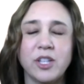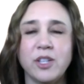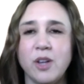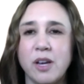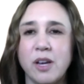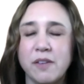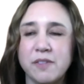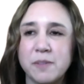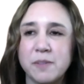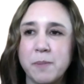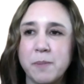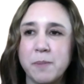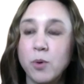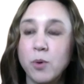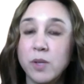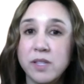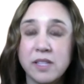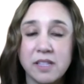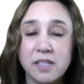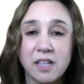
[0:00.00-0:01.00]
I've spoke
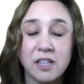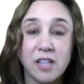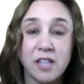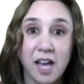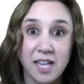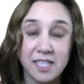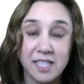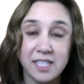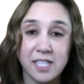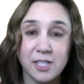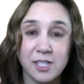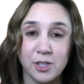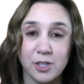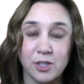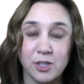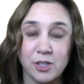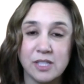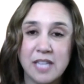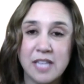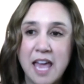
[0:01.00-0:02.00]
with a lot of
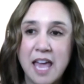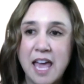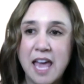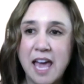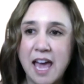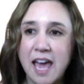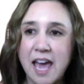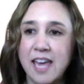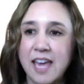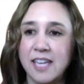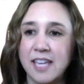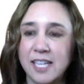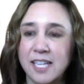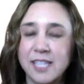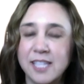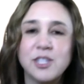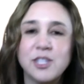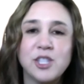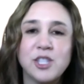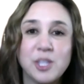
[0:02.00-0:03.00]
teachers, and
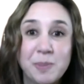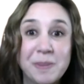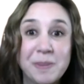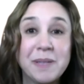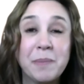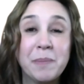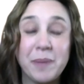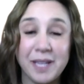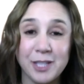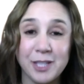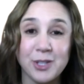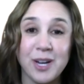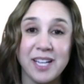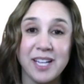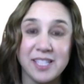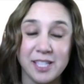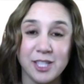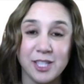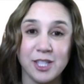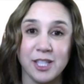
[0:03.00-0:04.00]
it's just been a big
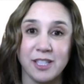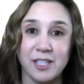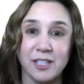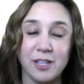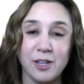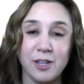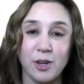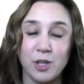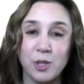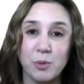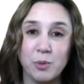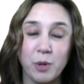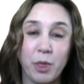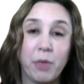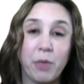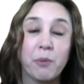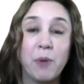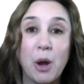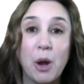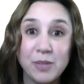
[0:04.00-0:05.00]
transition. You were
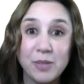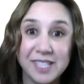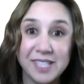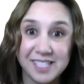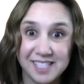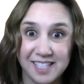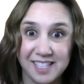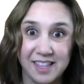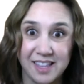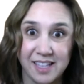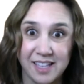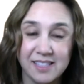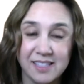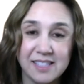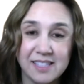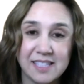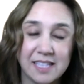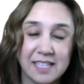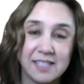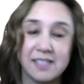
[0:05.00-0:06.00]
thrown into
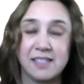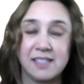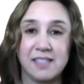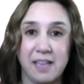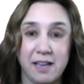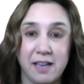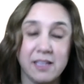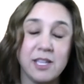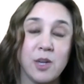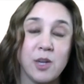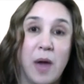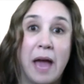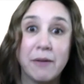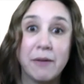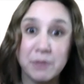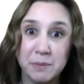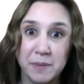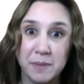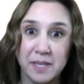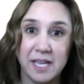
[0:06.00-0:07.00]
this, as
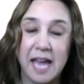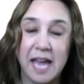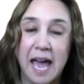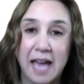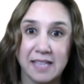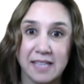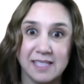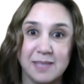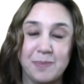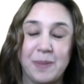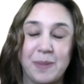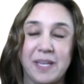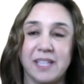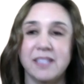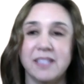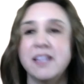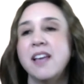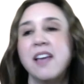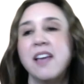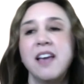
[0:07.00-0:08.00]
everybody has
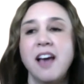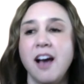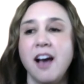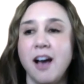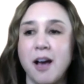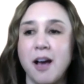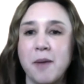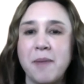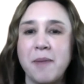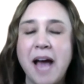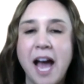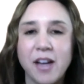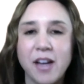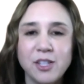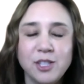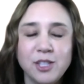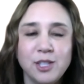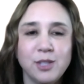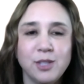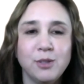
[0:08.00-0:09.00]
been. How
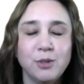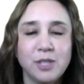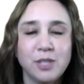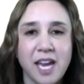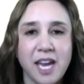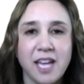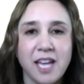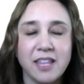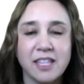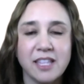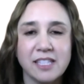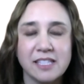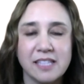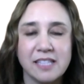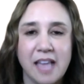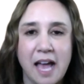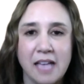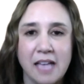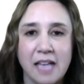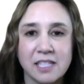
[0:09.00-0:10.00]
did you take this
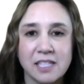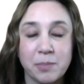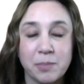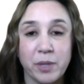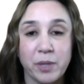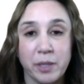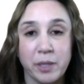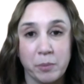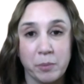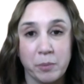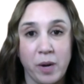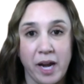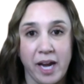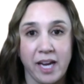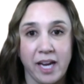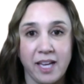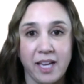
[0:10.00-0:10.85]
last spring break?